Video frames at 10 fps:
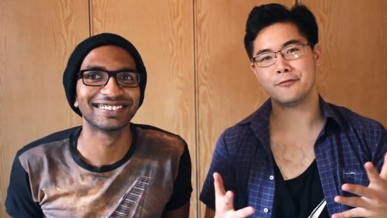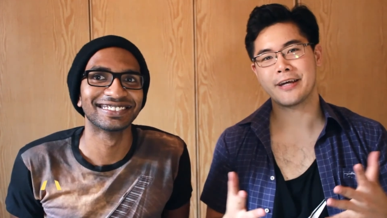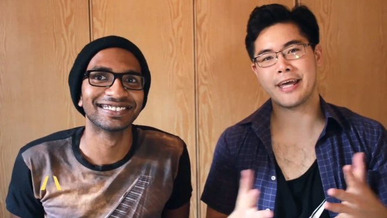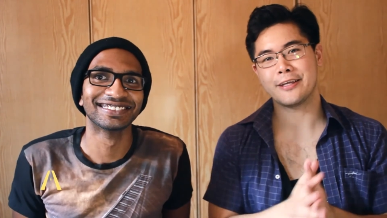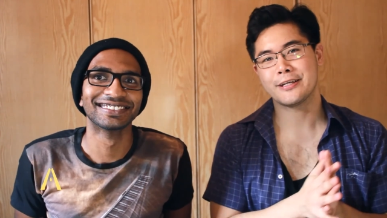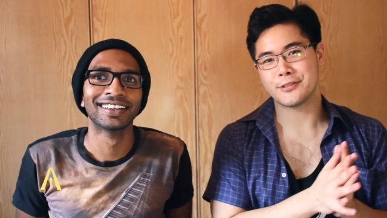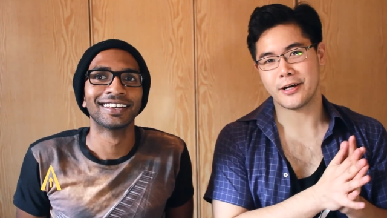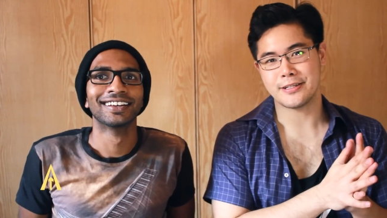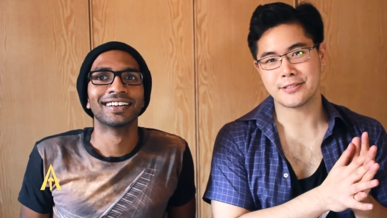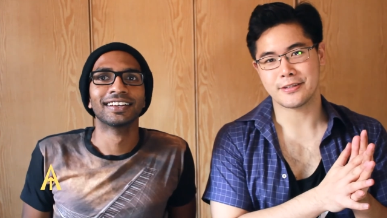Speaker 1: don't forget you can
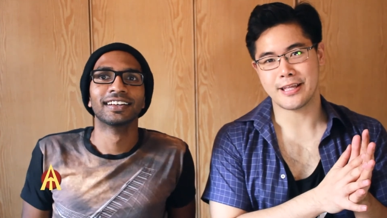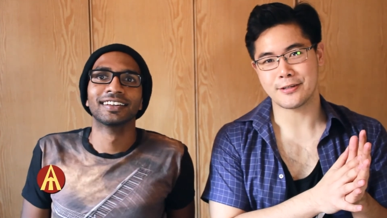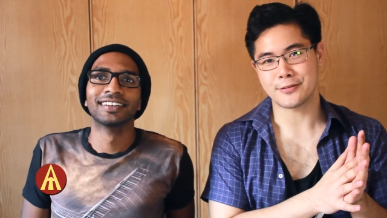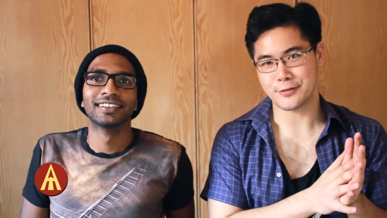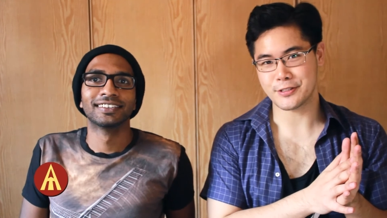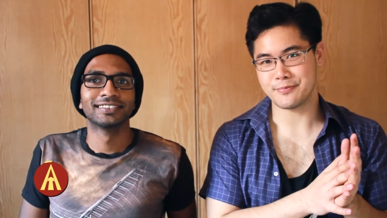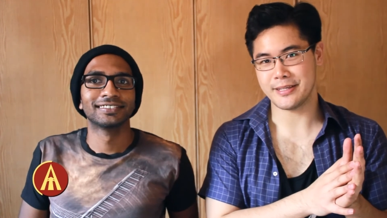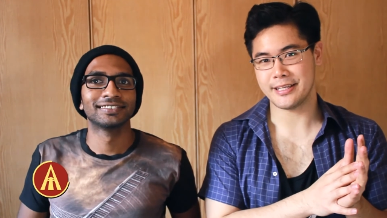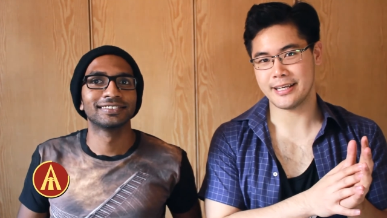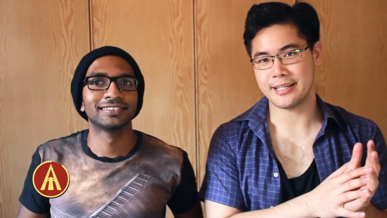join us on our social
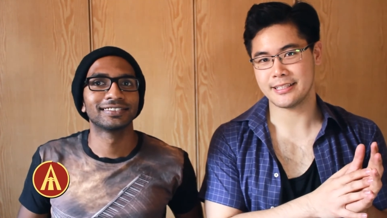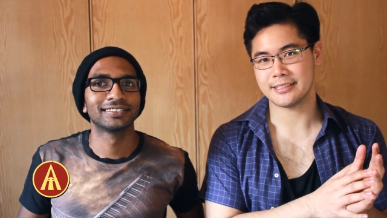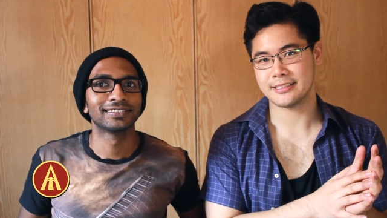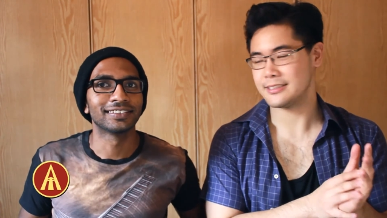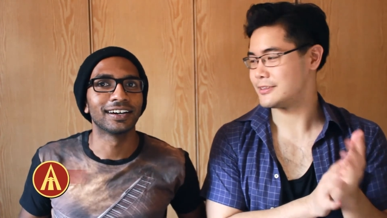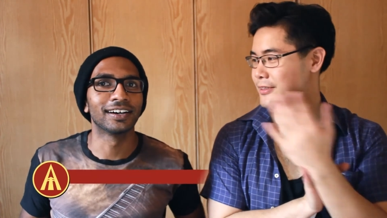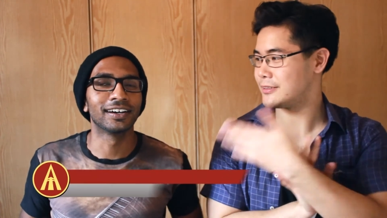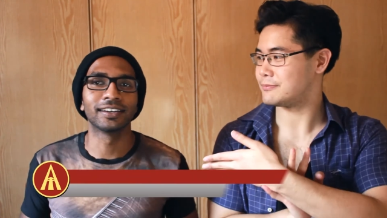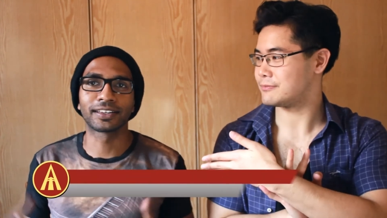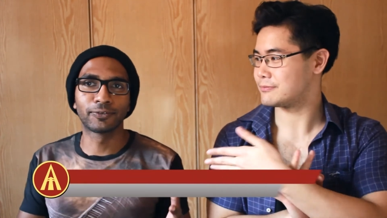media.
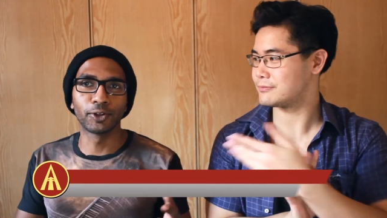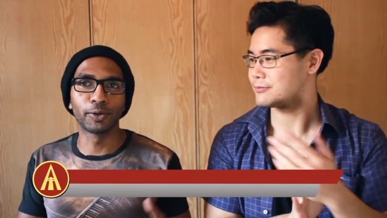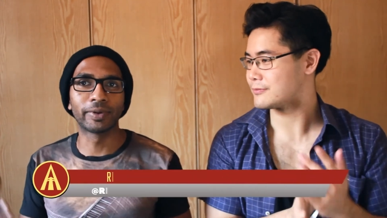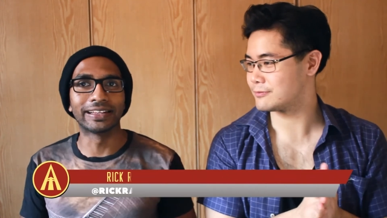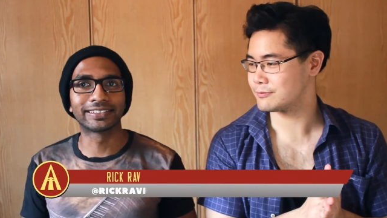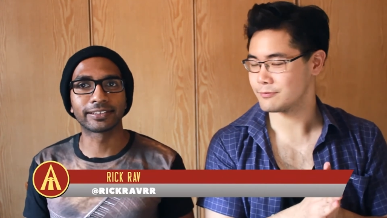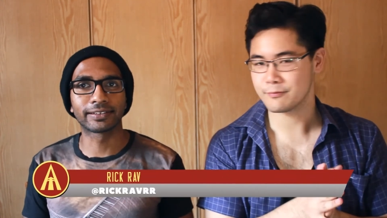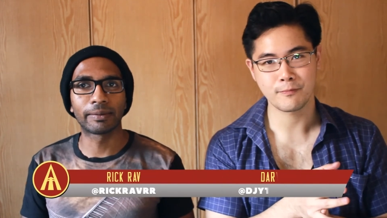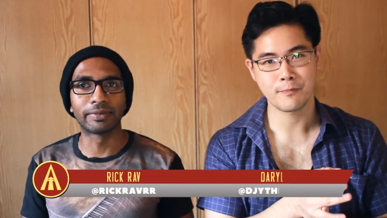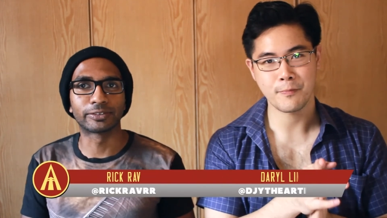Uh, you can follow me on
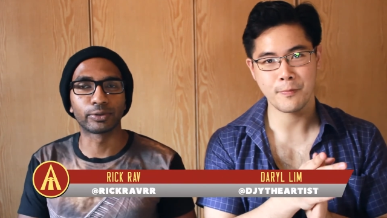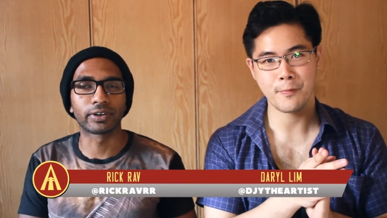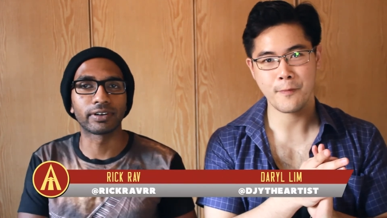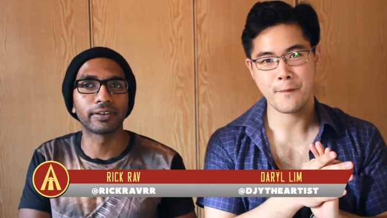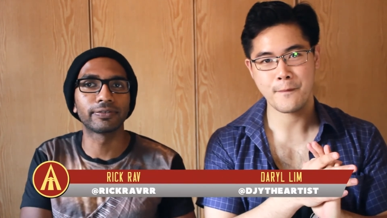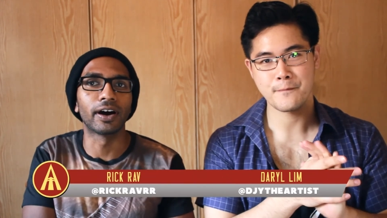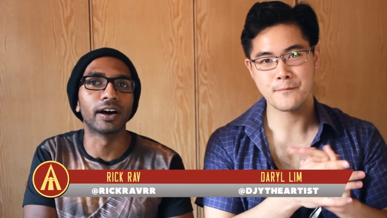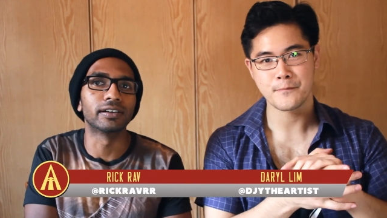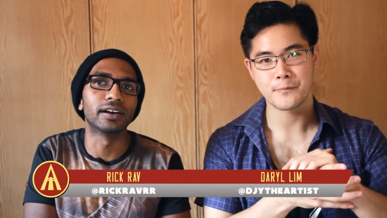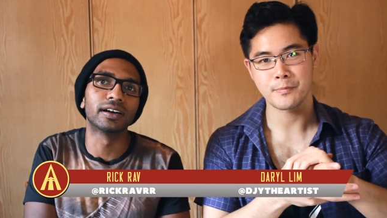Instagram is
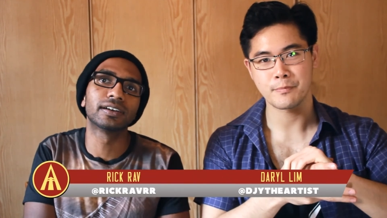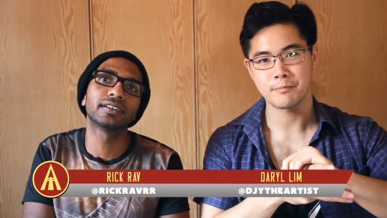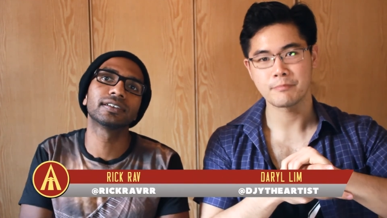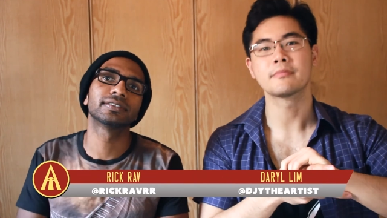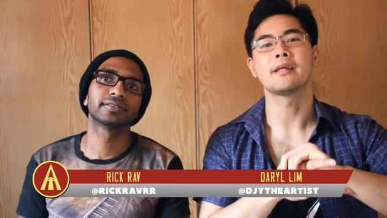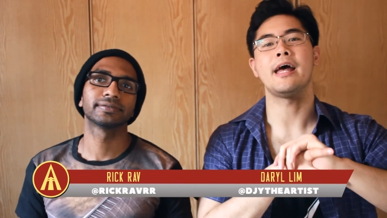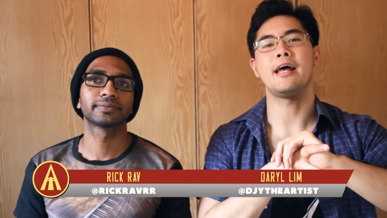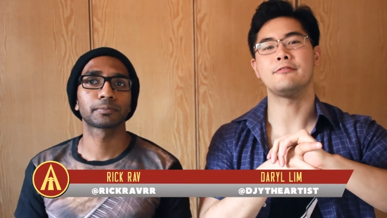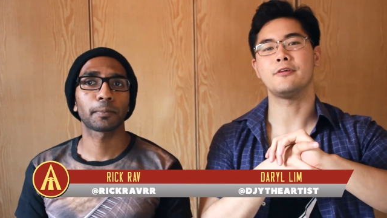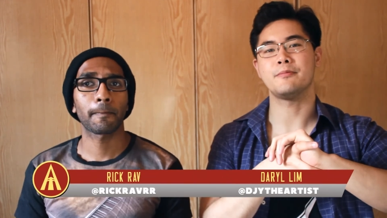RR,
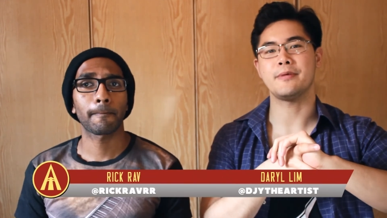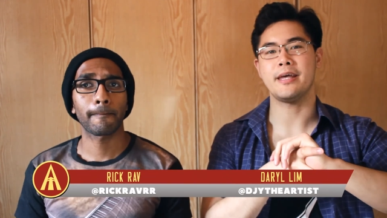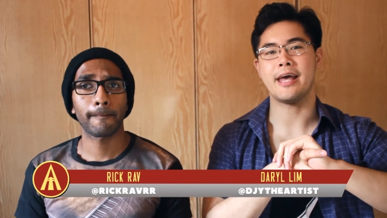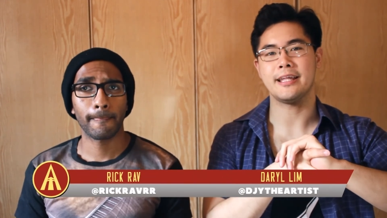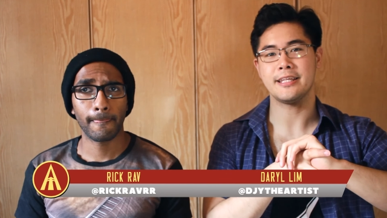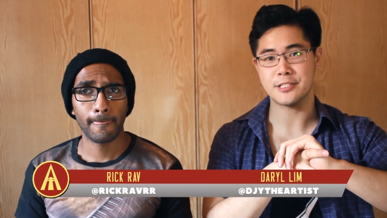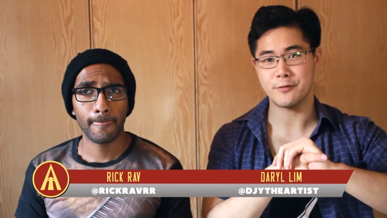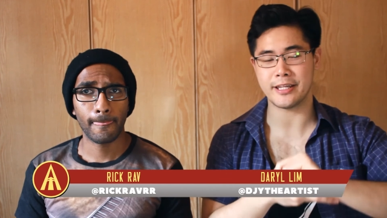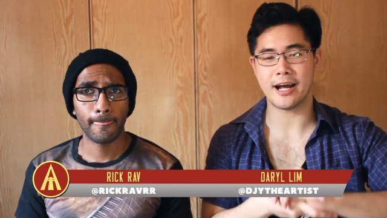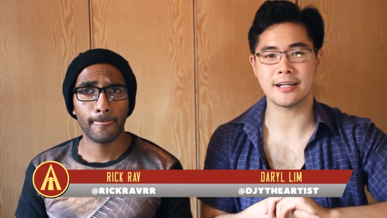and follow me at
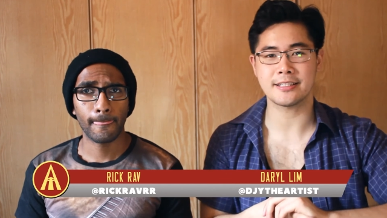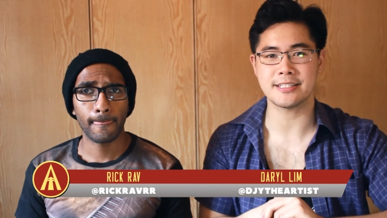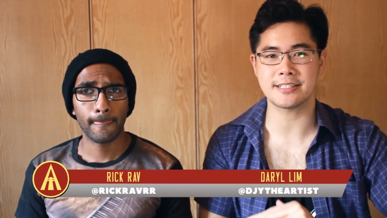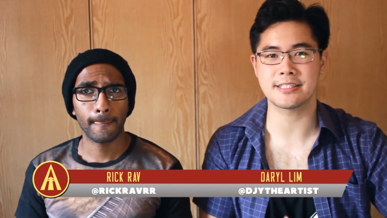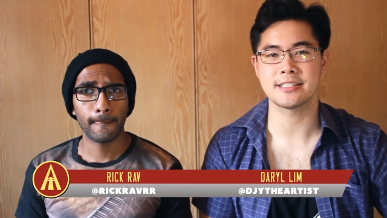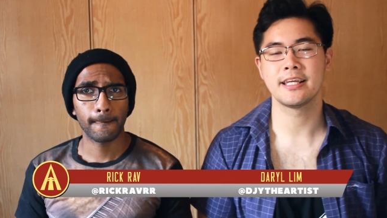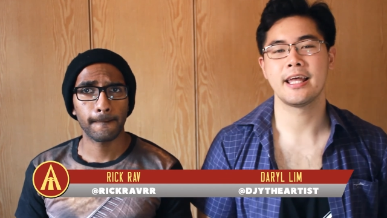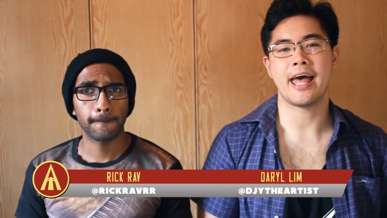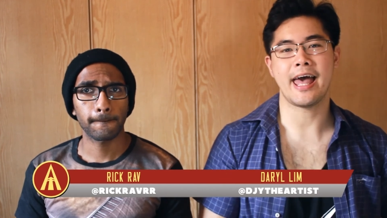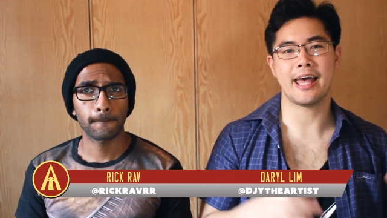DJY
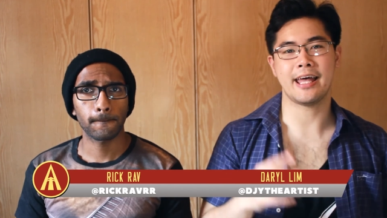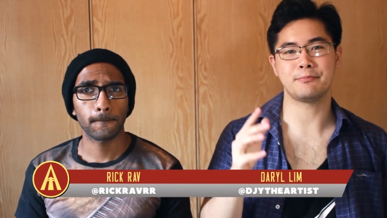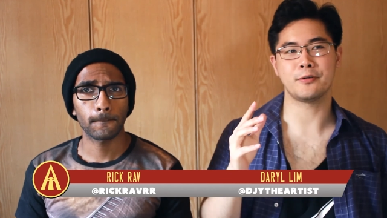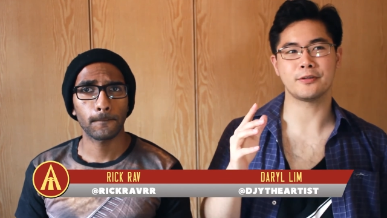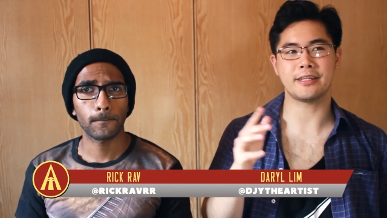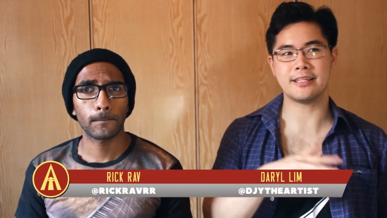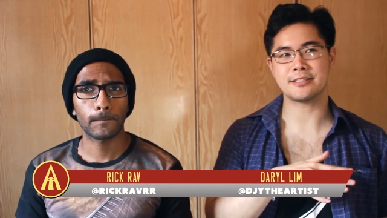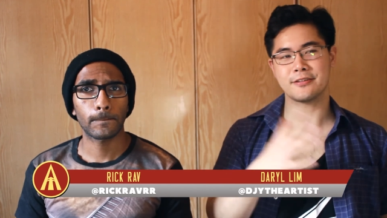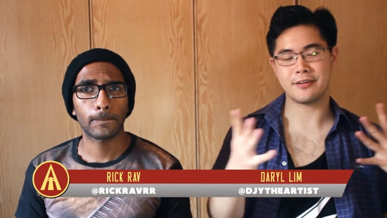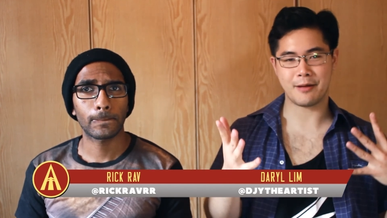at both
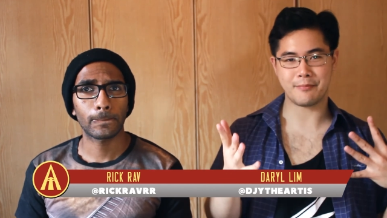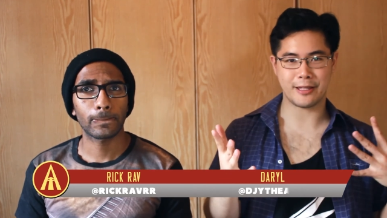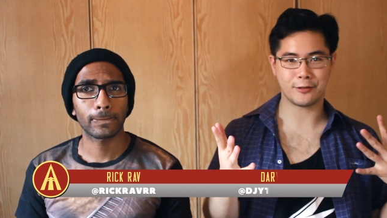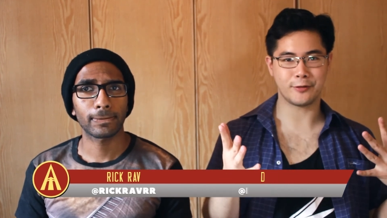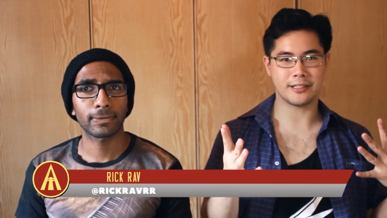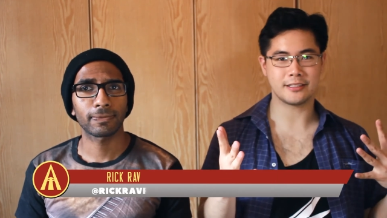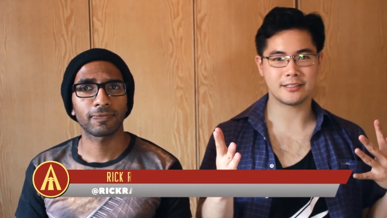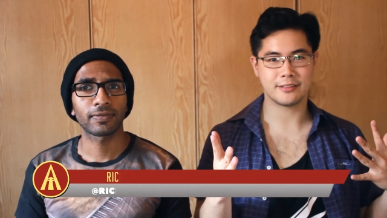Instagram and Twitter.